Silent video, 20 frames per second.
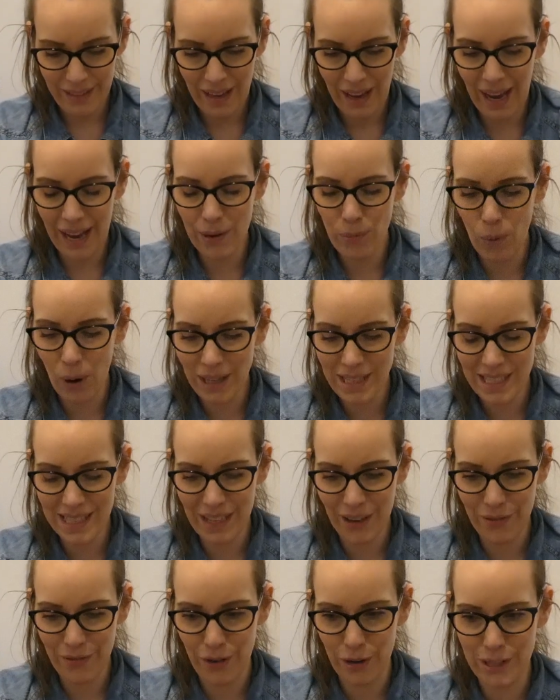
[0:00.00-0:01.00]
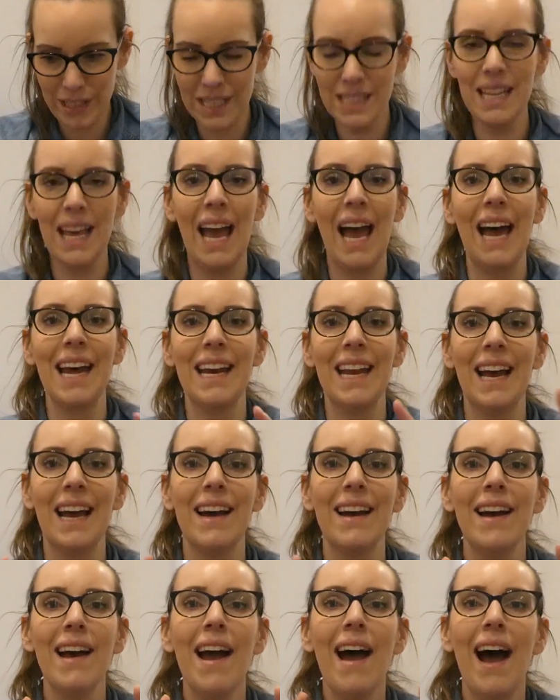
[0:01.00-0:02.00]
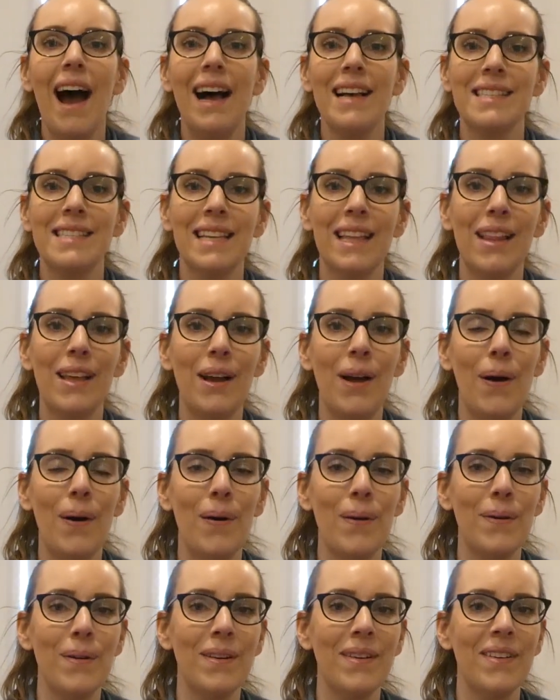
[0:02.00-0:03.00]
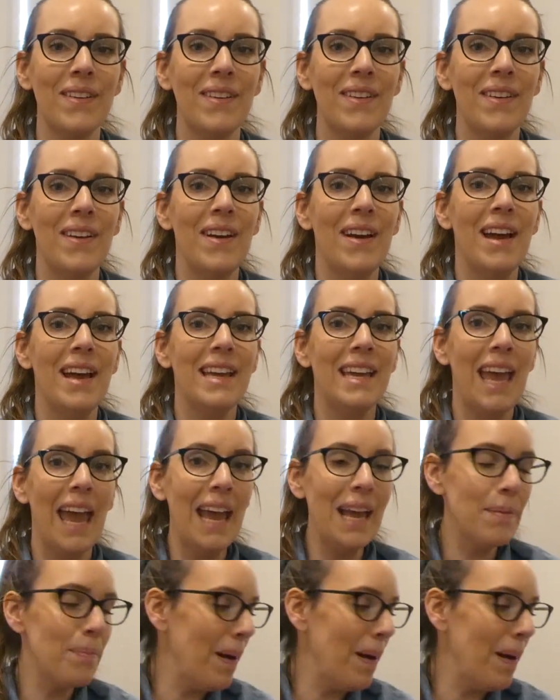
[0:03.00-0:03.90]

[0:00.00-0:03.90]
had walked in there first because they had a silicone cake